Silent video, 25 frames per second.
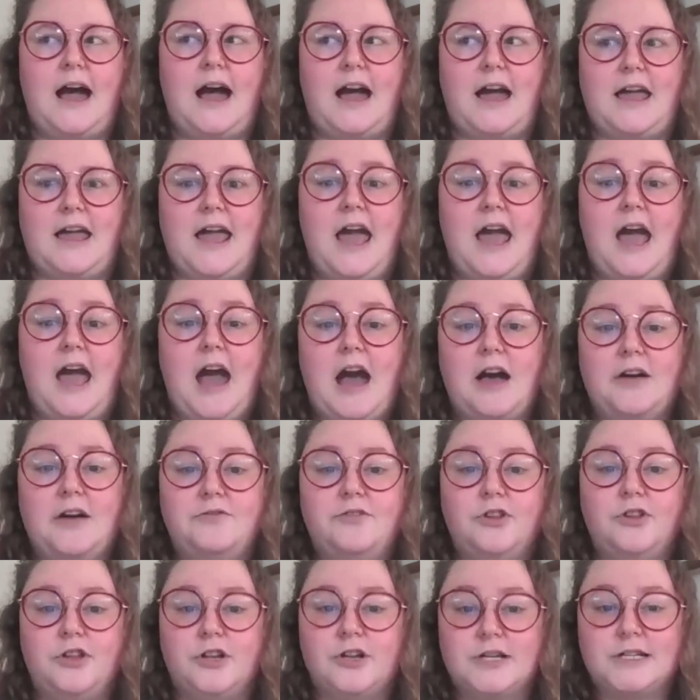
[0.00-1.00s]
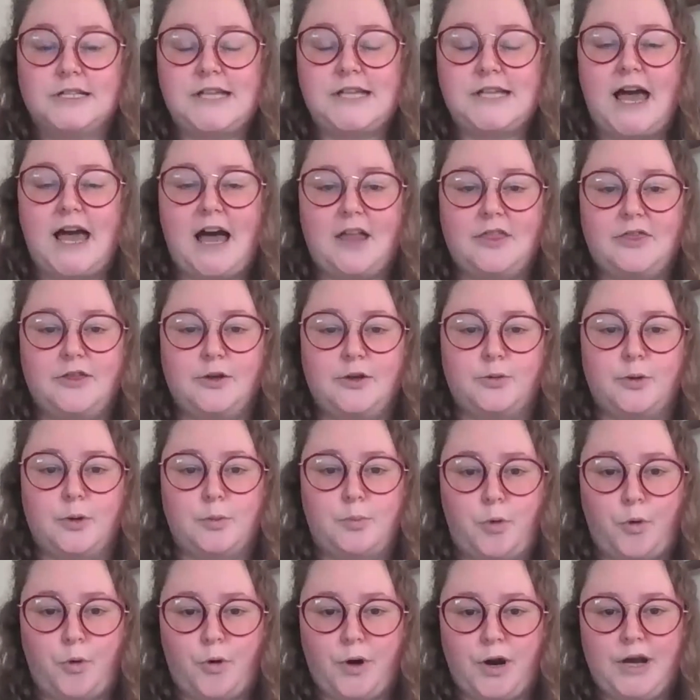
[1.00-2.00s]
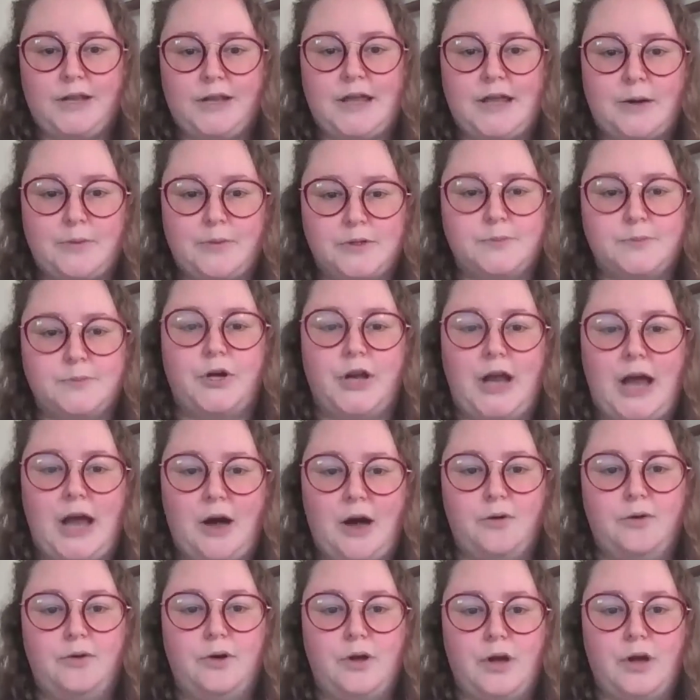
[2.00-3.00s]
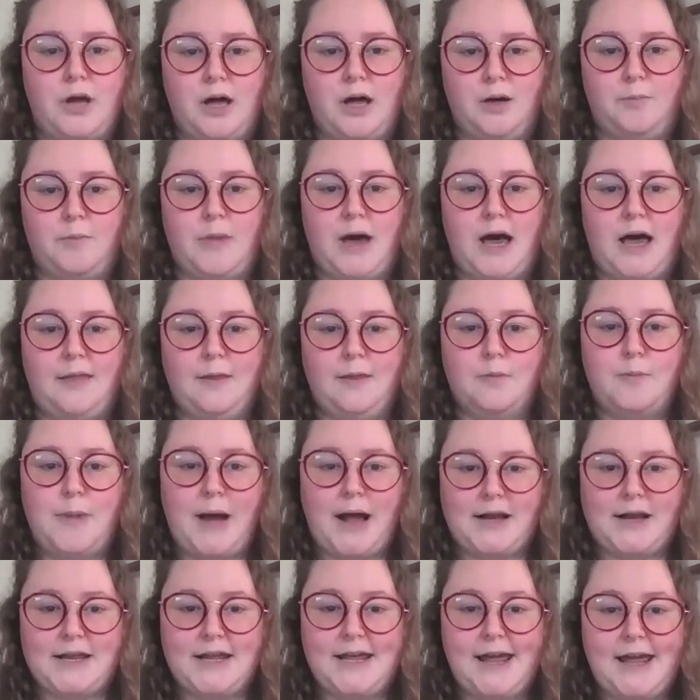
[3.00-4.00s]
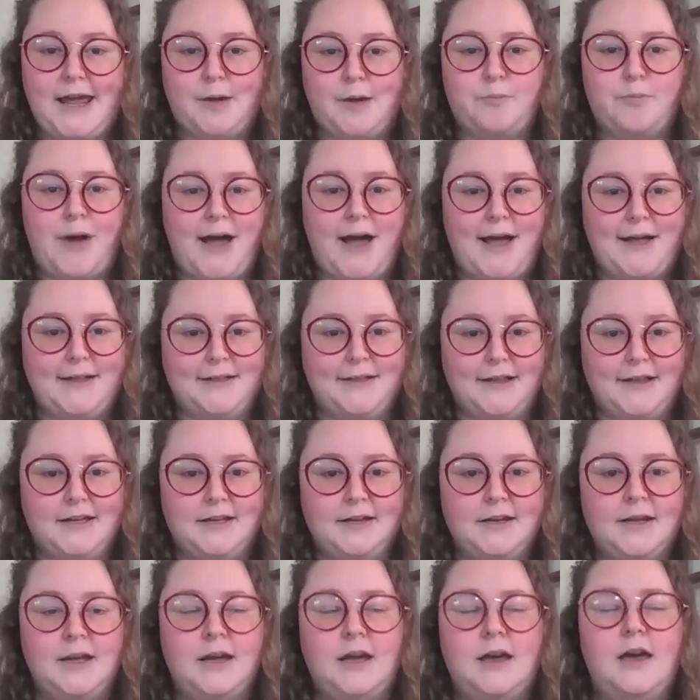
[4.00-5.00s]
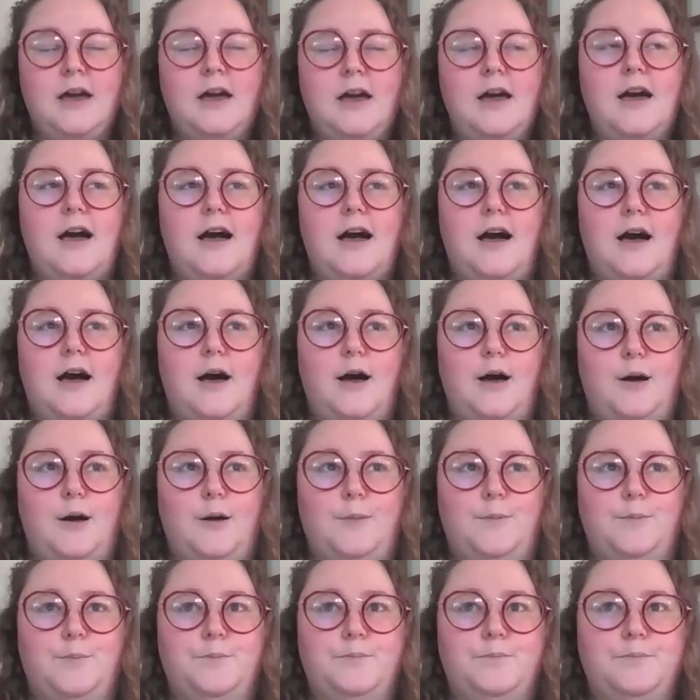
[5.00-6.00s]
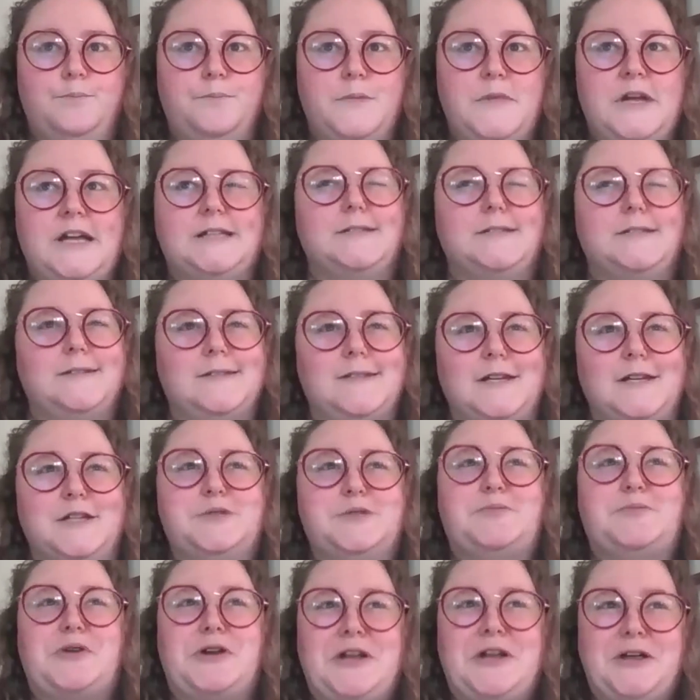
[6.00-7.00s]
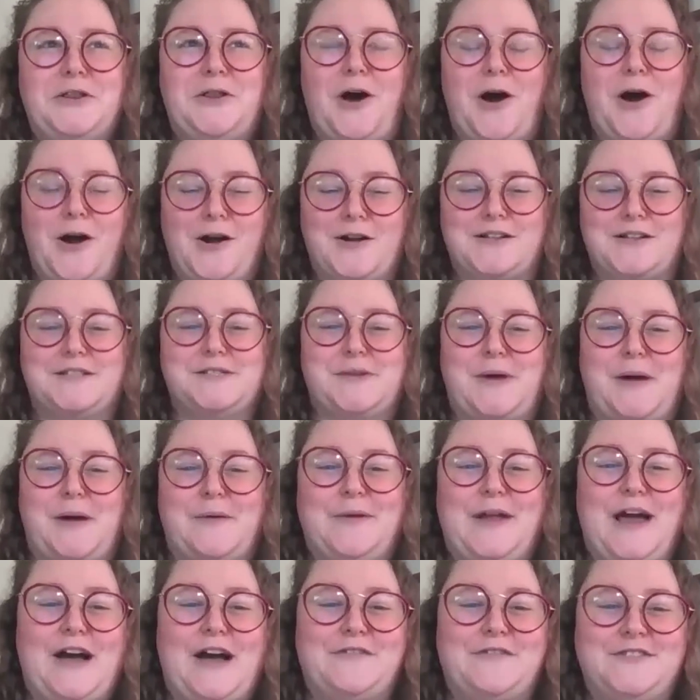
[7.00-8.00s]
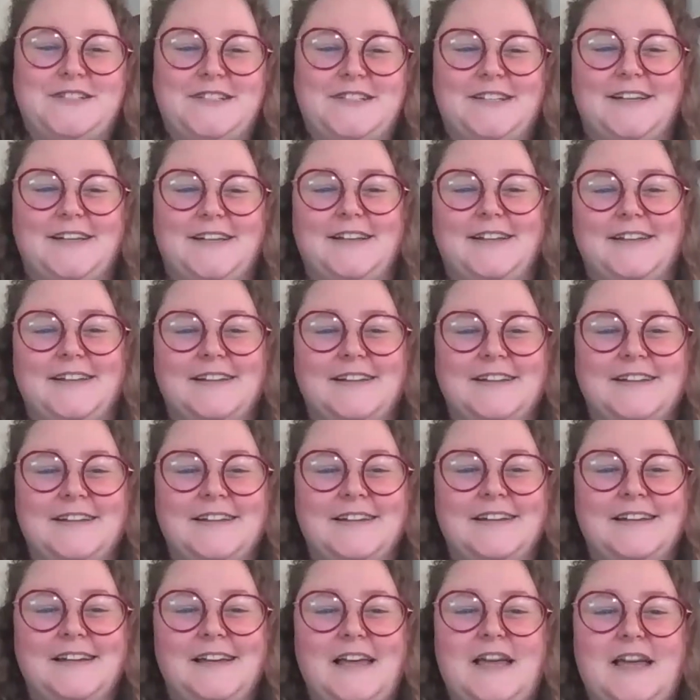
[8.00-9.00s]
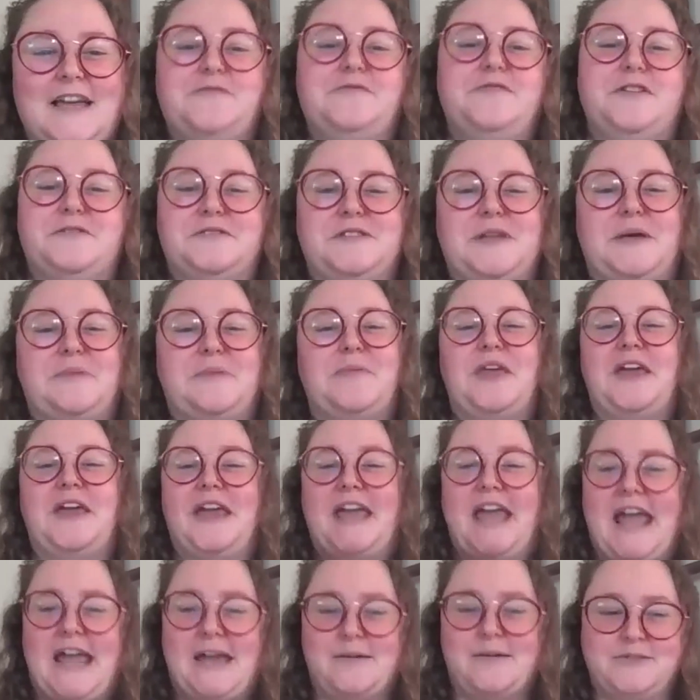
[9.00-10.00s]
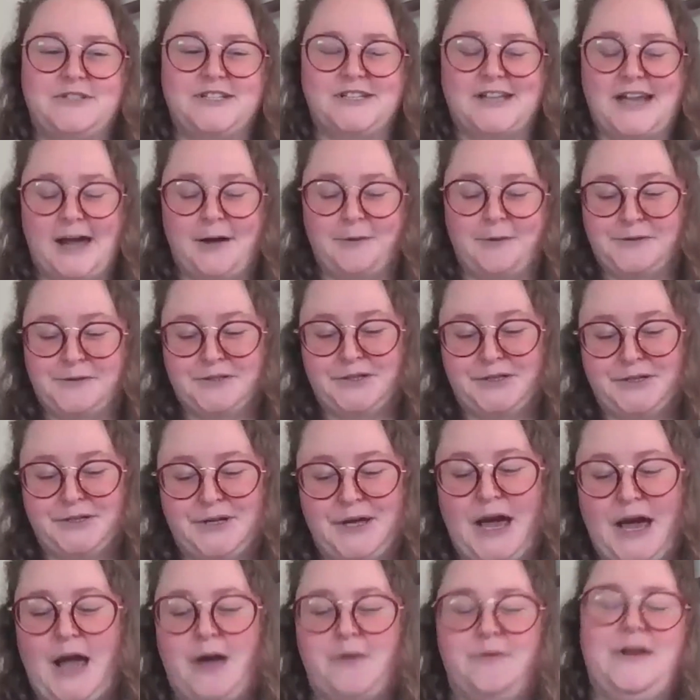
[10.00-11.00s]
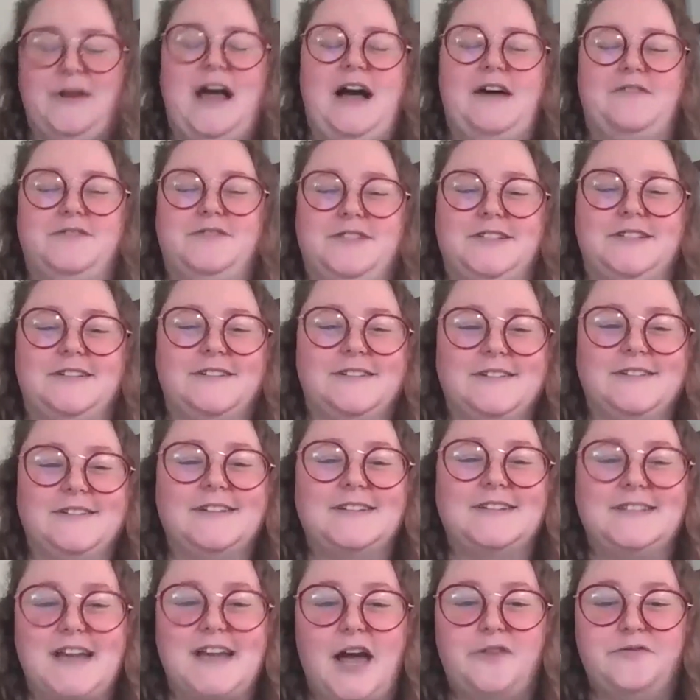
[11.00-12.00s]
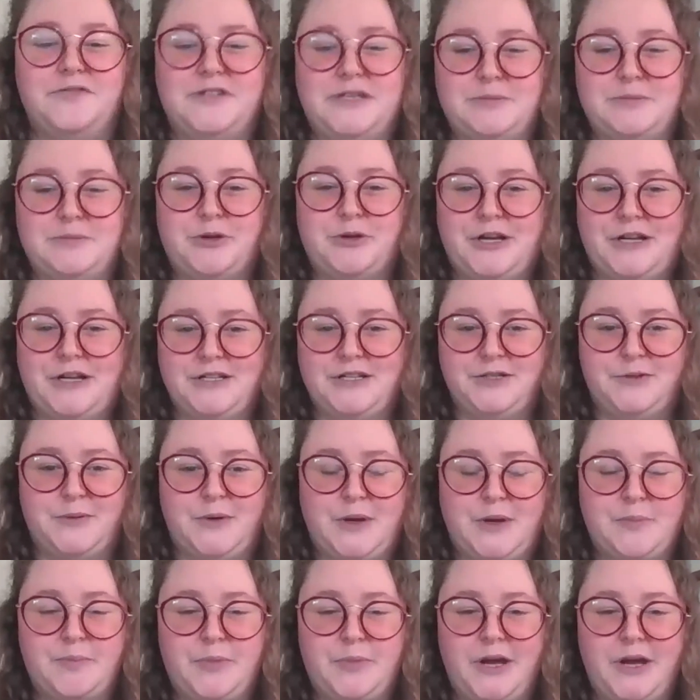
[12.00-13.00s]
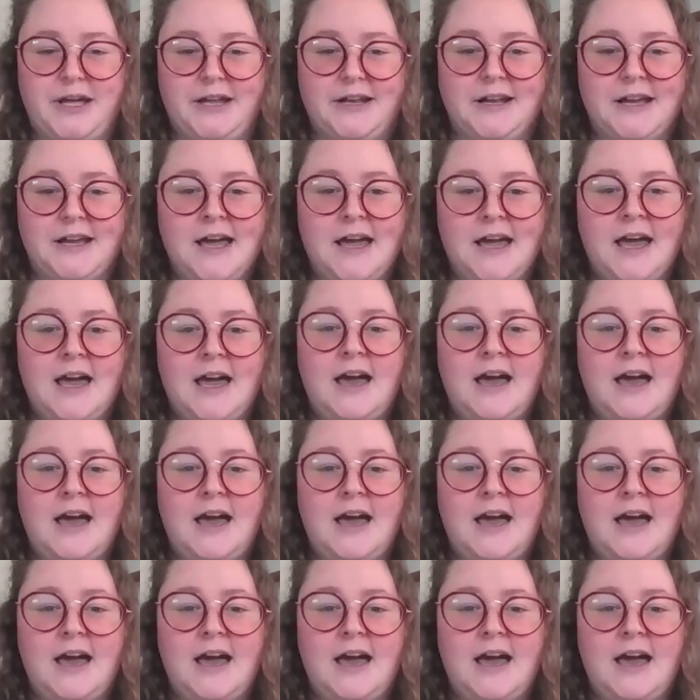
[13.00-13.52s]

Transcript: I have looked at the report that was put out on the body cam pilot. It's pretty long, so I would have to, if something came to council, I would have to dive deeper into it. But